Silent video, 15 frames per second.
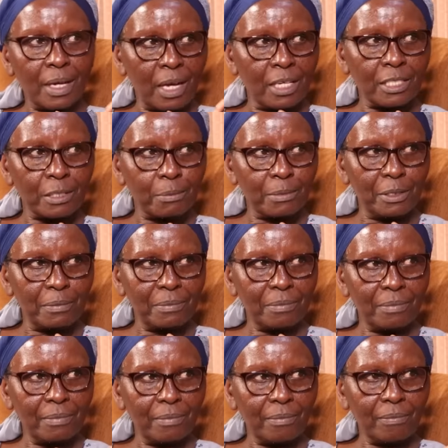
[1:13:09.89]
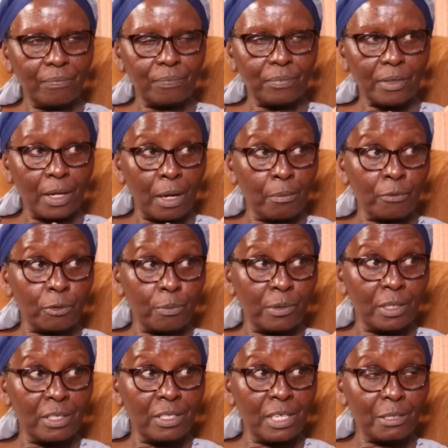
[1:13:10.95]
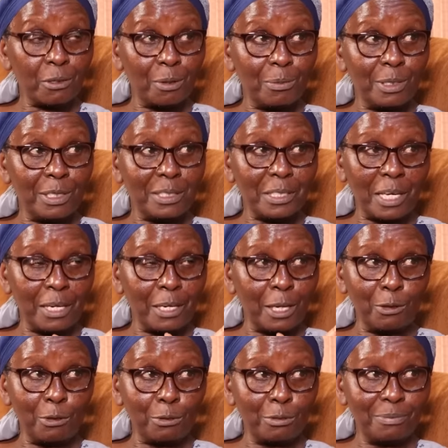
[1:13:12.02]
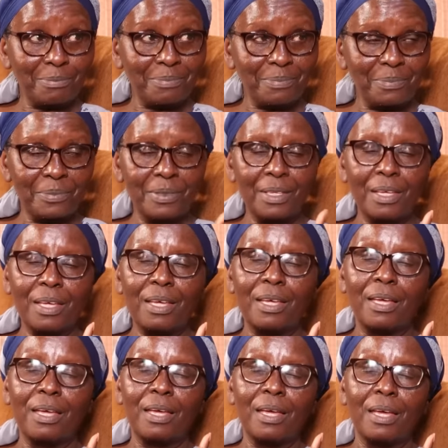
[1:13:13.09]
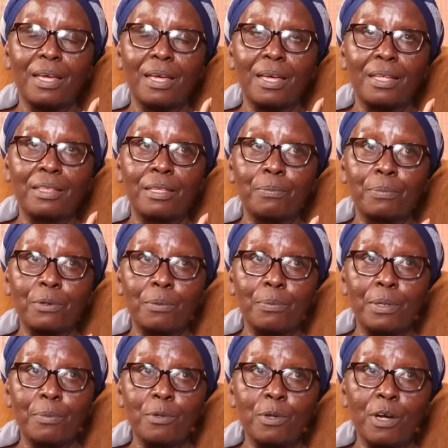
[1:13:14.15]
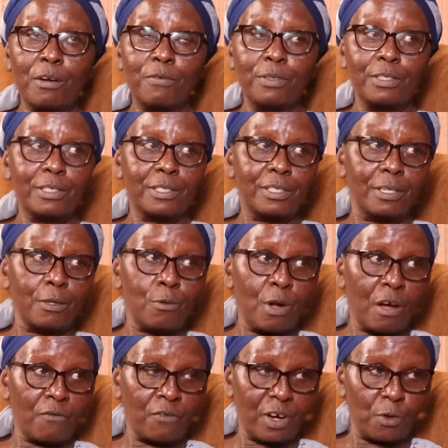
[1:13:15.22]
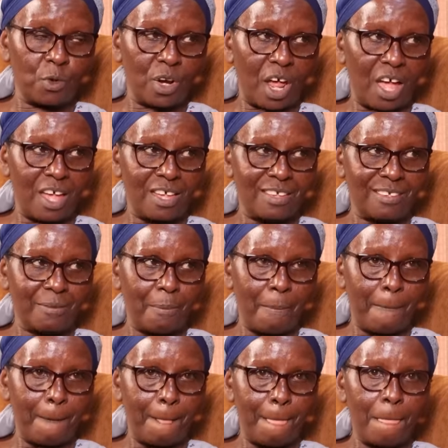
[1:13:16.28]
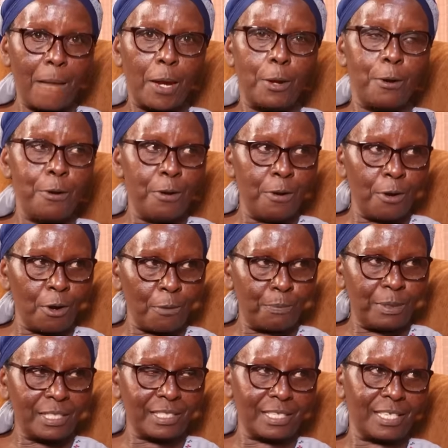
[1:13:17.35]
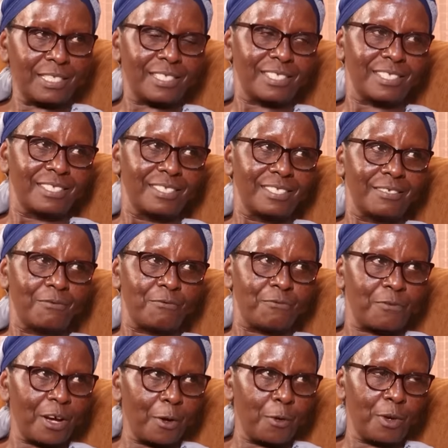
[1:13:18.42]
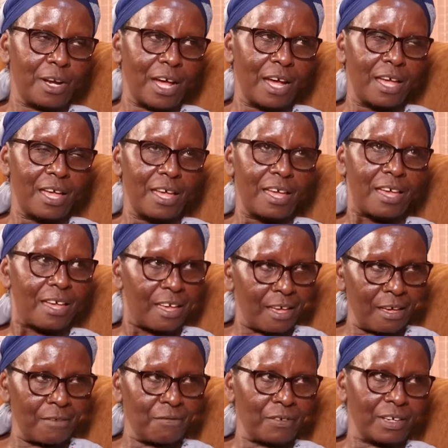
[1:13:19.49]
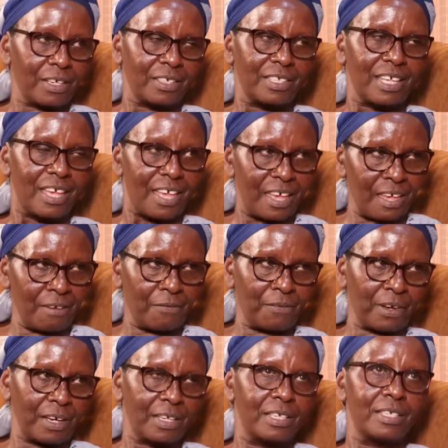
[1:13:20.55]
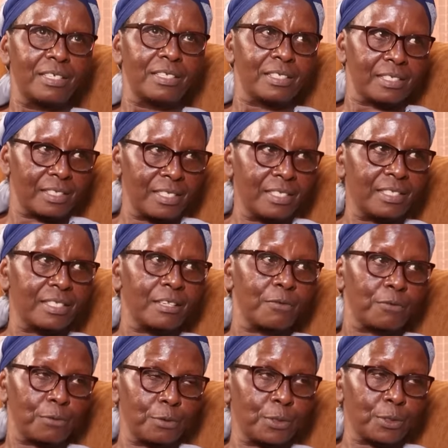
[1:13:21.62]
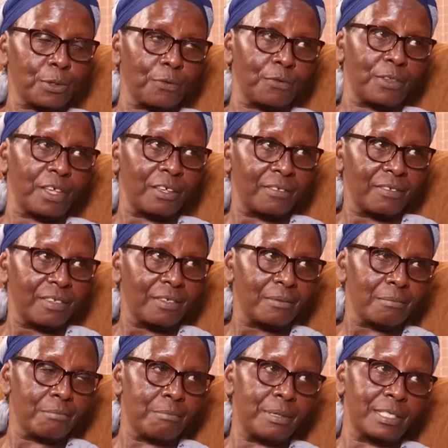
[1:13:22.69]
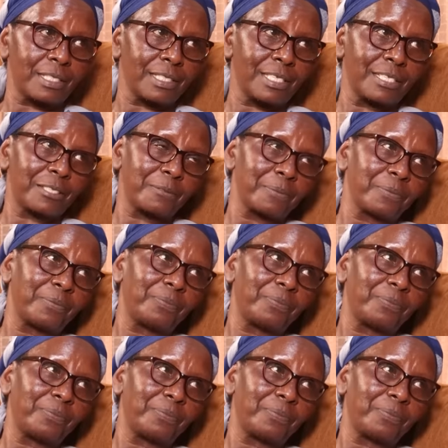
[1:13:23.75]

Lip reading: Ask me. I'm from the Indian community and I know. And the problem you have is you are founder. No business founder ever sees the fruits of the business.